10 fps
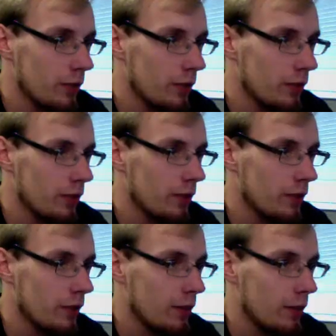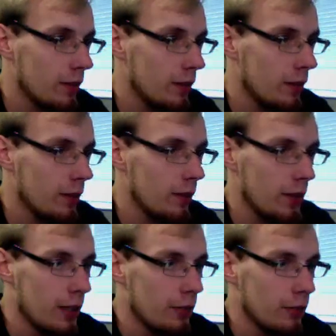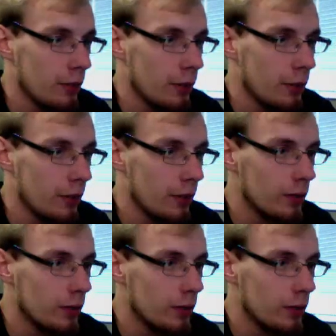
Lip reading: this edge flow here